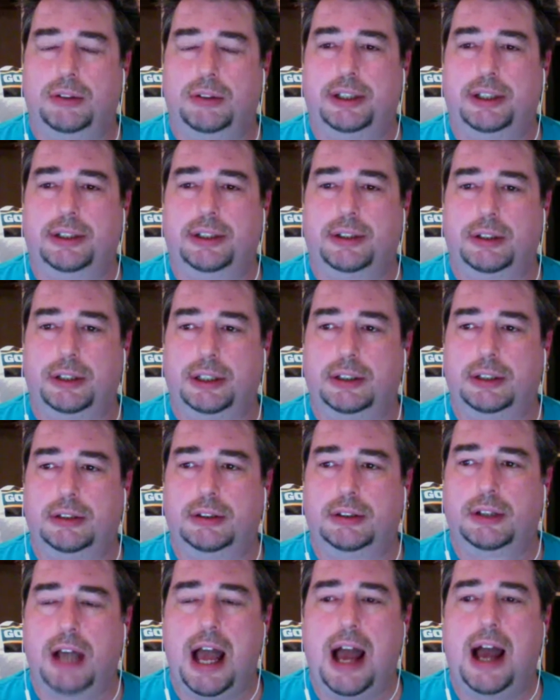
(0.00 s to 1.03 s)
agree.
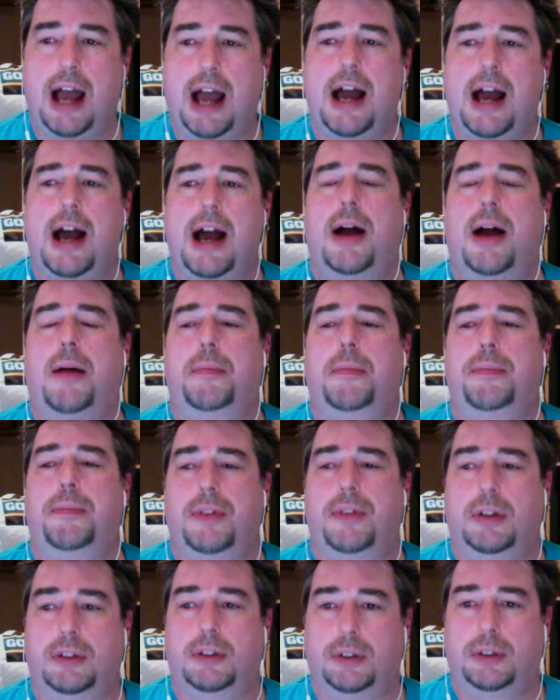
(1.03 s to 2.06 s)

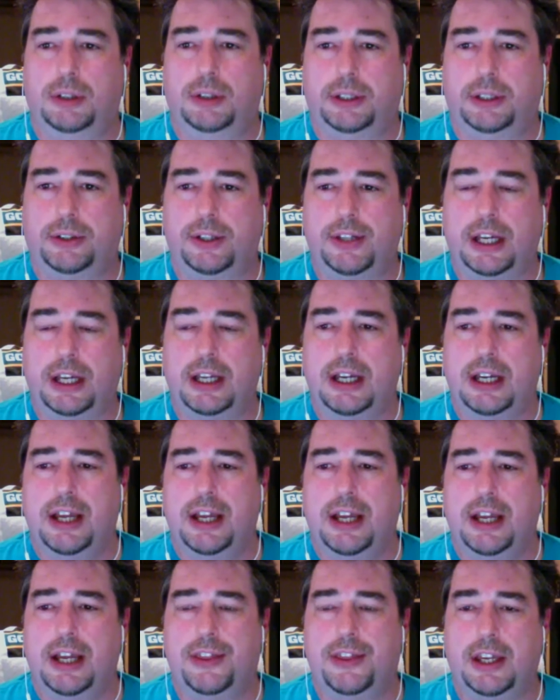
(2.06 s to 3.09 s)
Absolutely agree. That
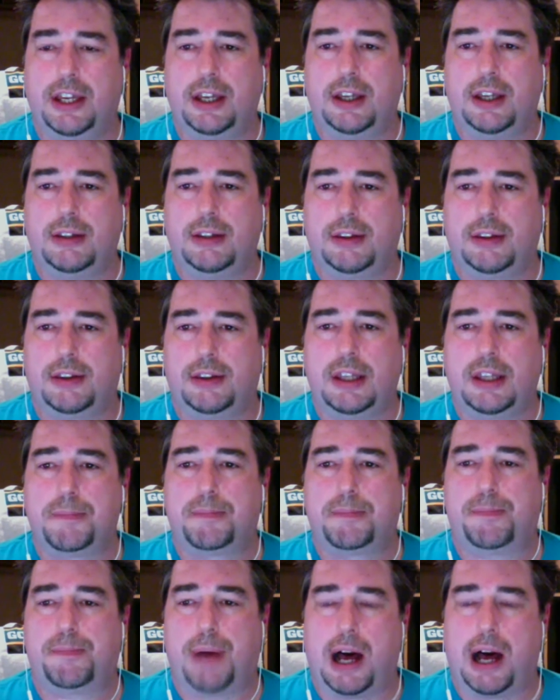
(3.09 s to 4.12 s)
the
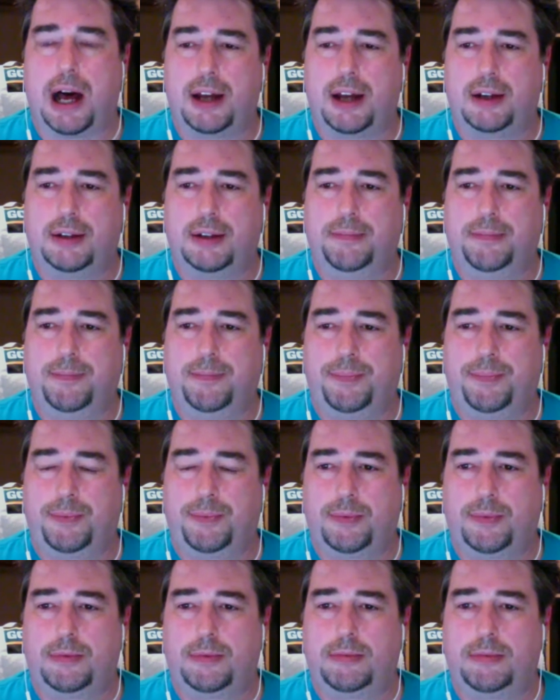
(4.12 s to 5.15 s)
bottom
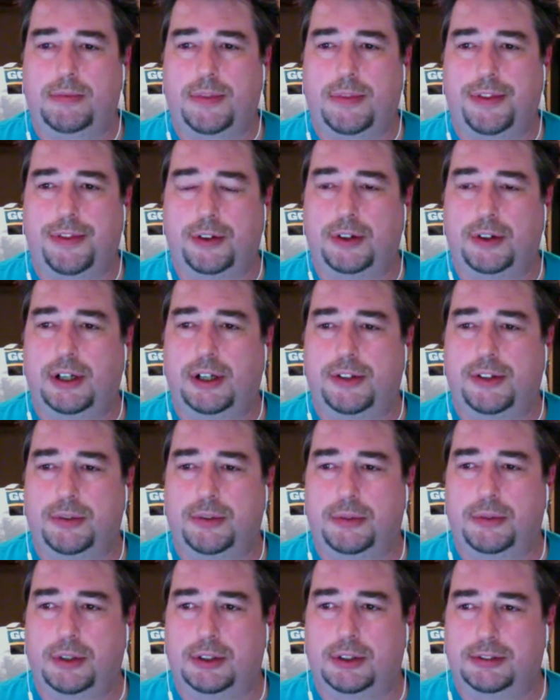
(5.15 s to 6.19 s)
third, as it
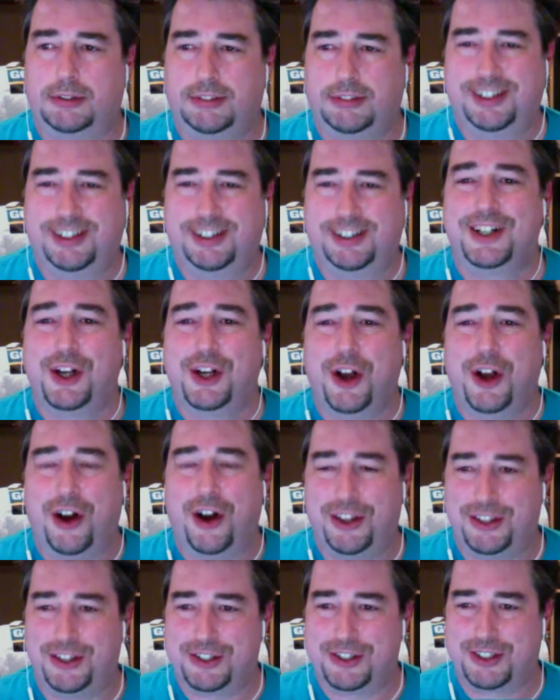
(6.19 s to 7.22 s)
were,
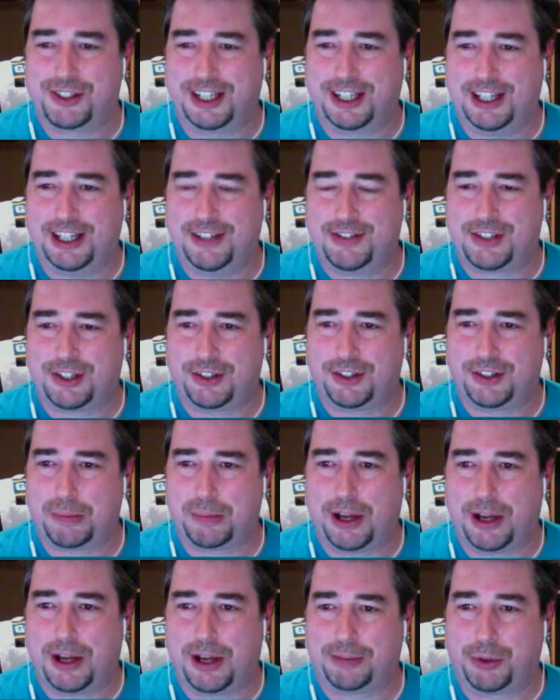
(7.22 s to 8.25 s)
on the sleeves or the
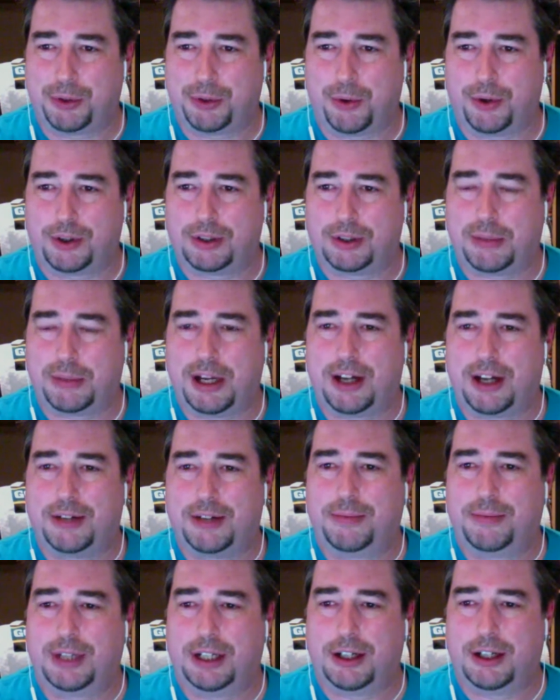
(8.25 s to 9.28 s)
bottom quarter, the
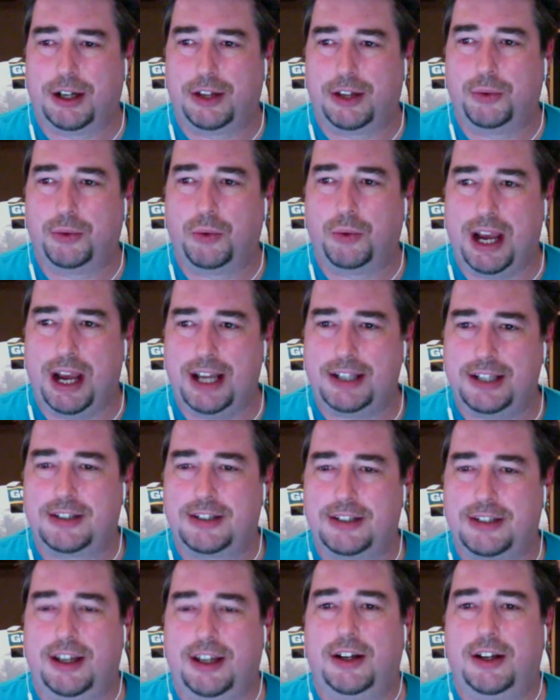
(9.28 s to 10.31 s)
bottom on the
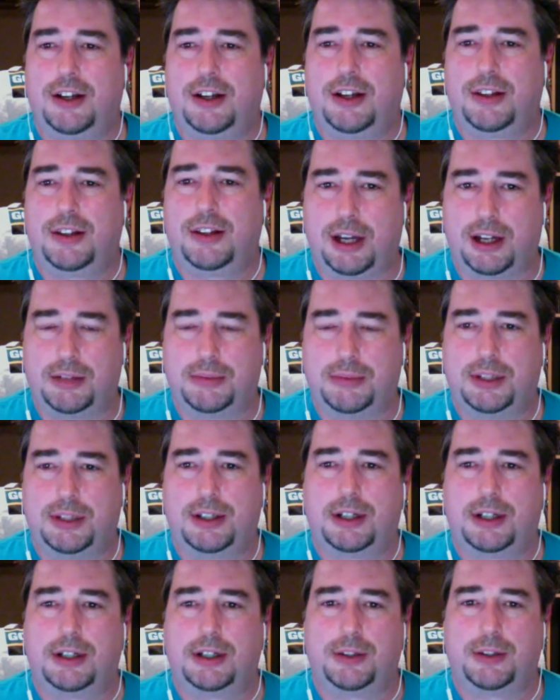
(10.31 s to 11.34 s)
waist and on the bottom of
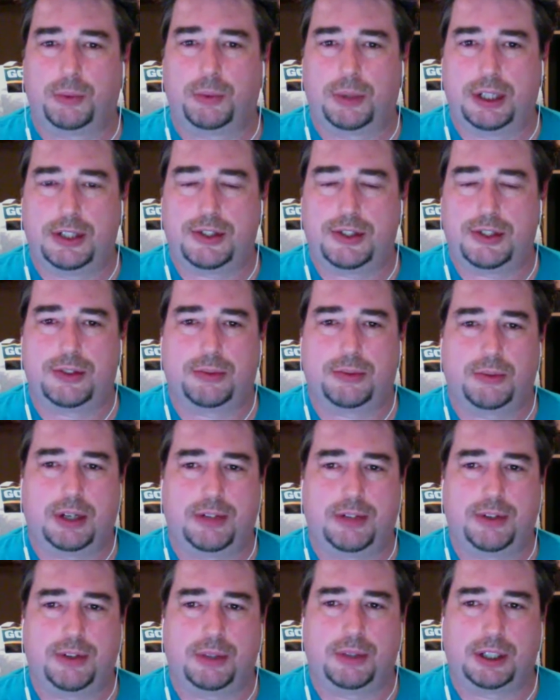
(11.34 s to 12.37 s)
the wrists or whatever
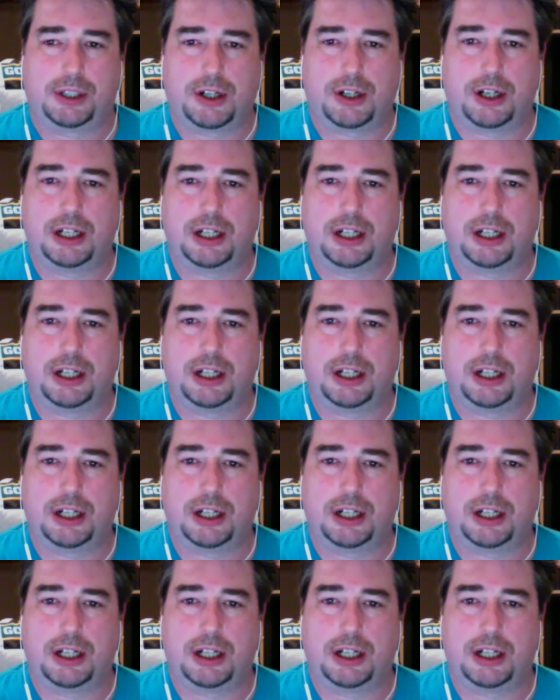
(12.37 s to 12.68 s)
you want to call it,